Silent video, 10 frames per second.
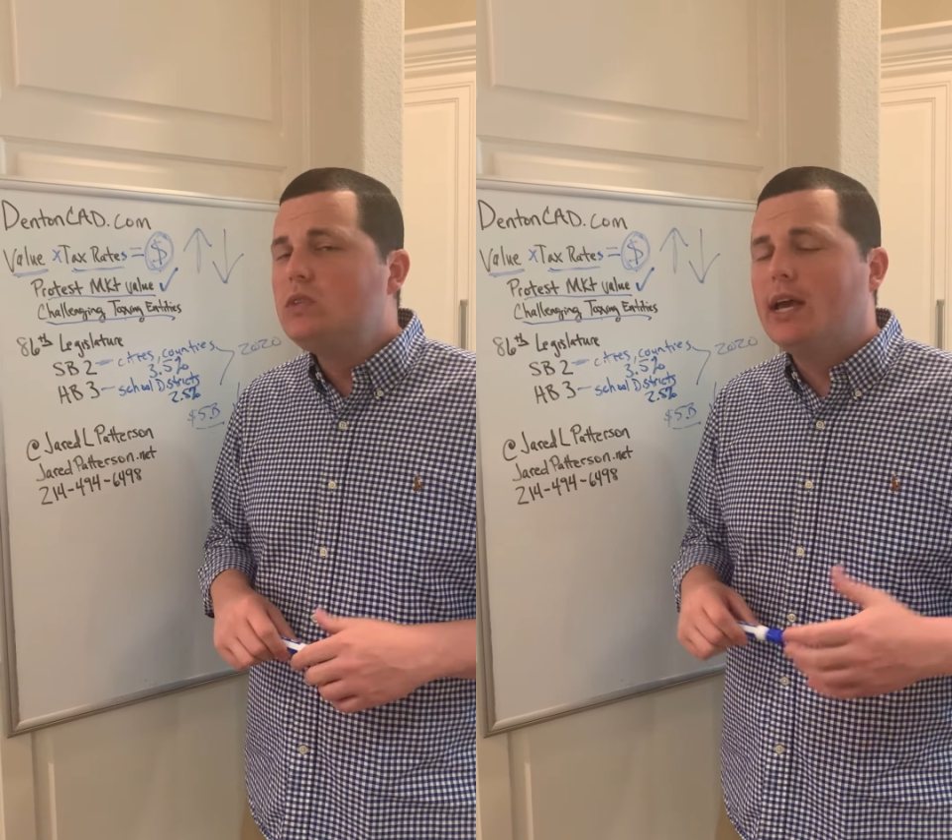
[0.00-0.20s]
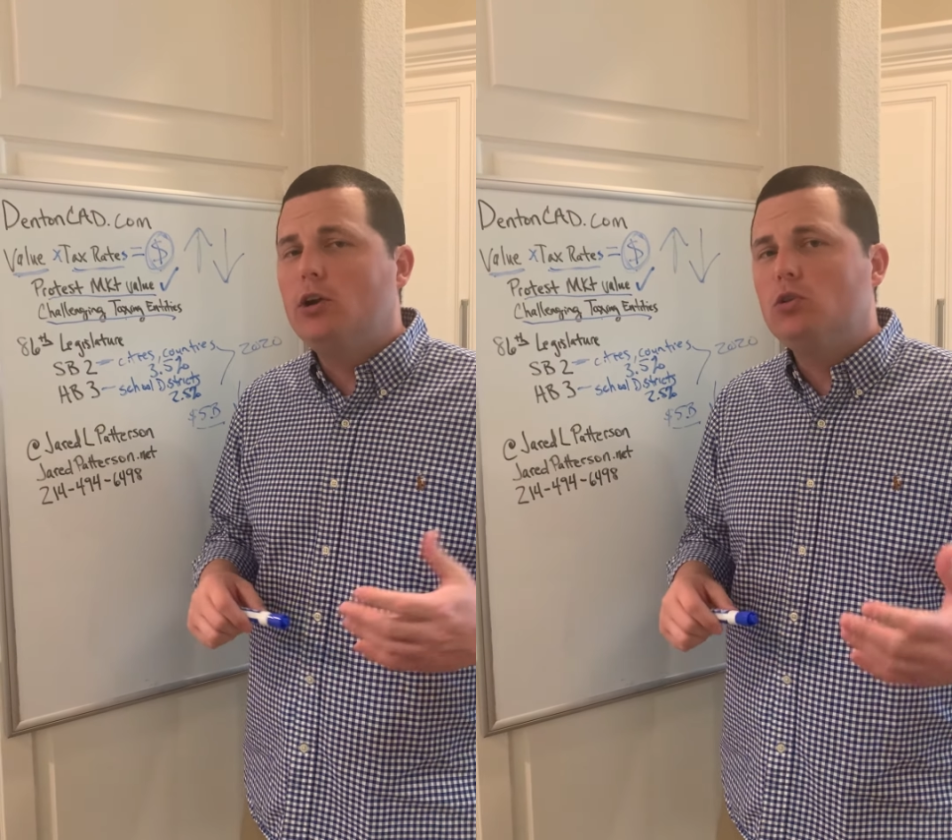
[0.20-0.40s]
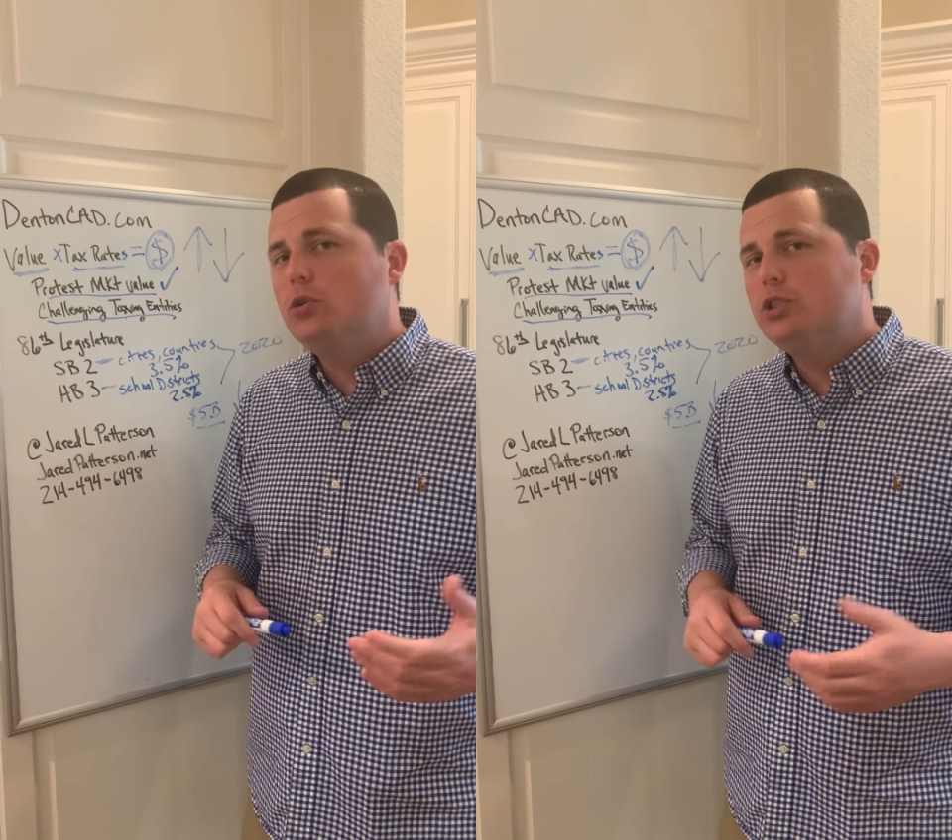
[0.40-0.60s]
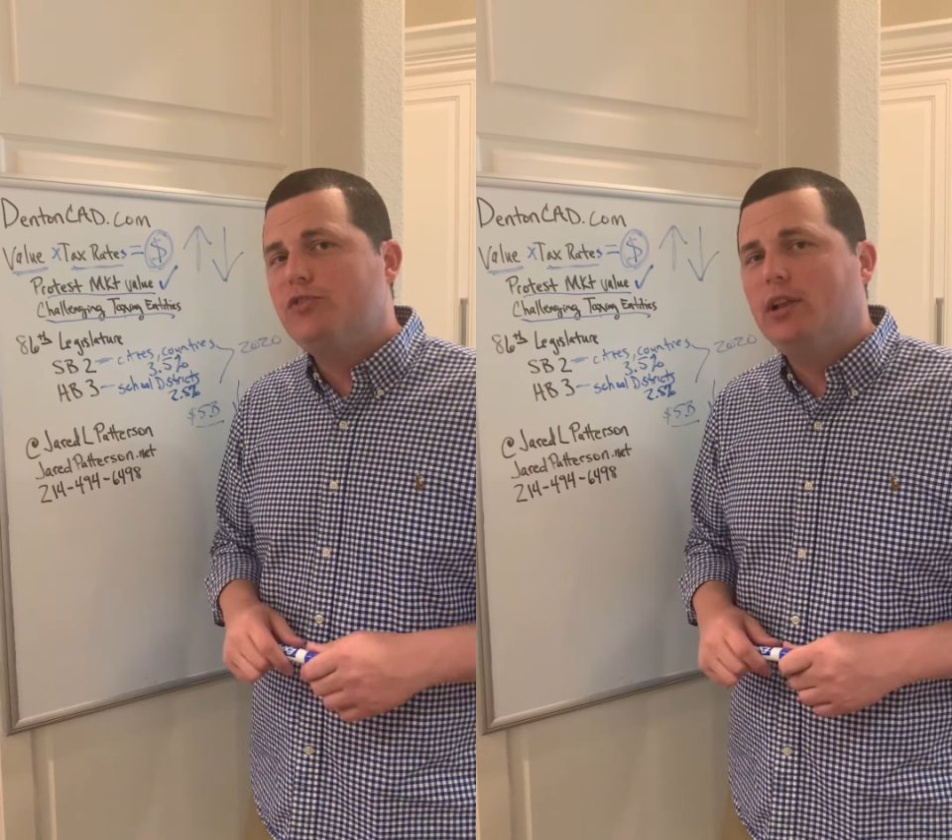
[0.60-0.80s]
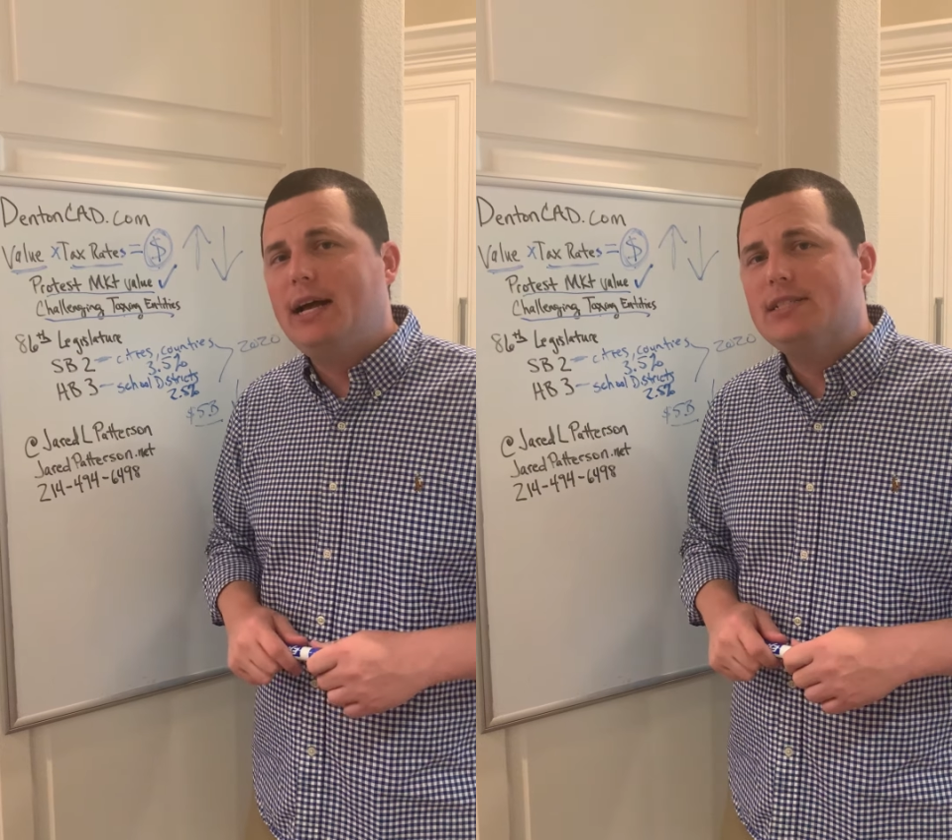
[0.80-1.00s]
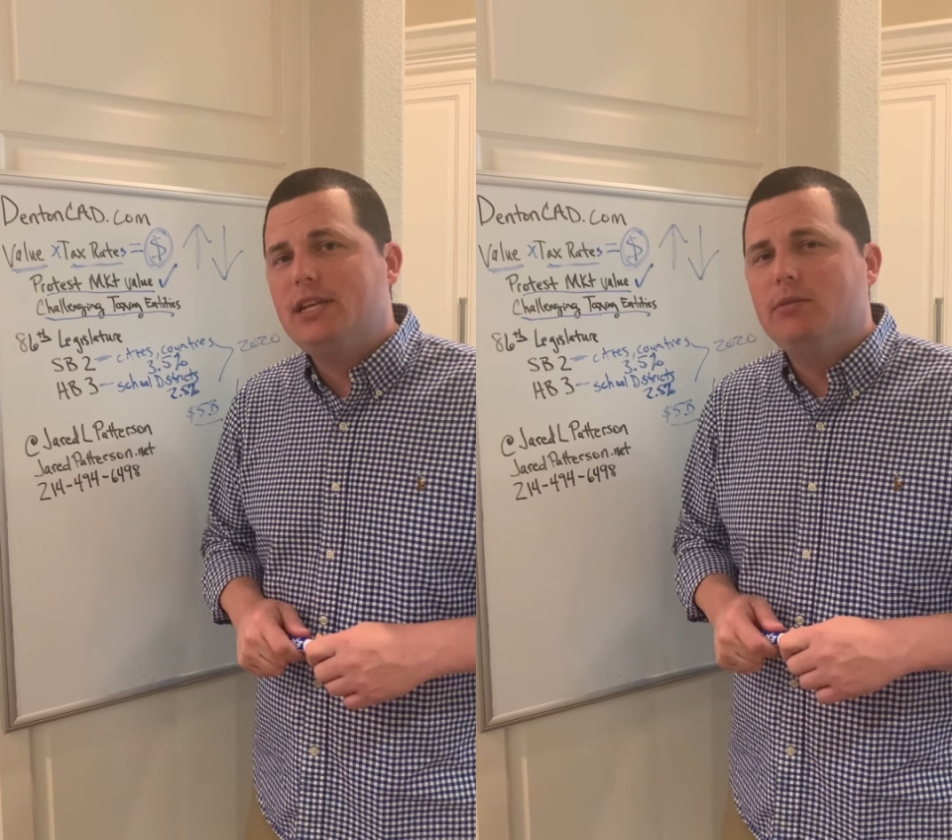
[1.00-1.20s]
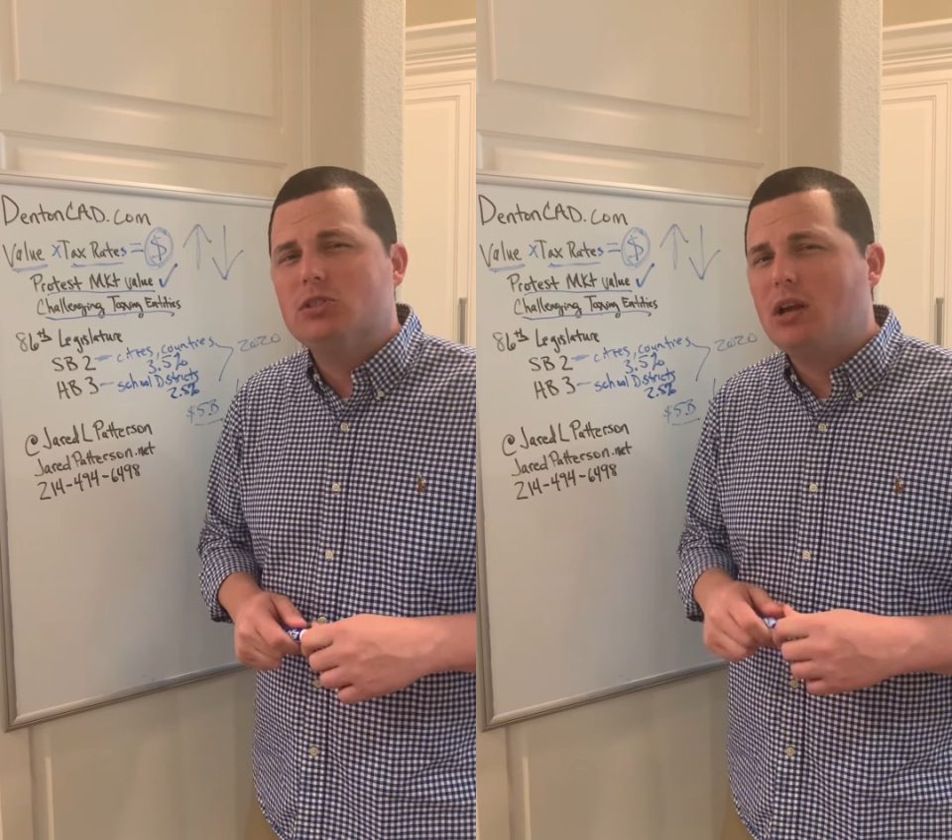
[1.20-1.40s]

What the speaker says: I know Louisville ISD was